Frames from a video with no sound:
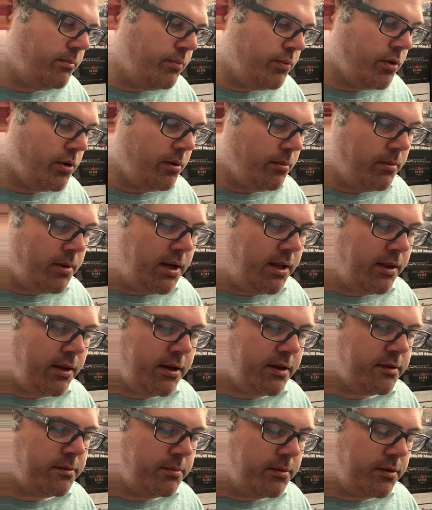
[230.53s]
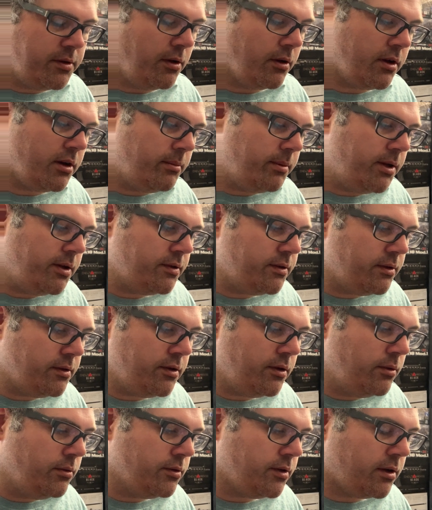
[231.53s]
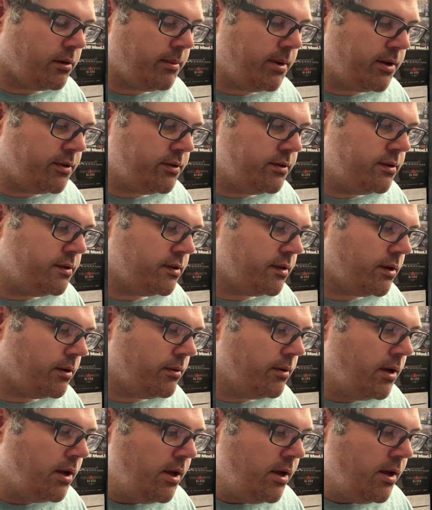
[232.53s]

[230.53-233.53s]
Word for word: predominantly the customer's not going to be using twos, I'd imagine. So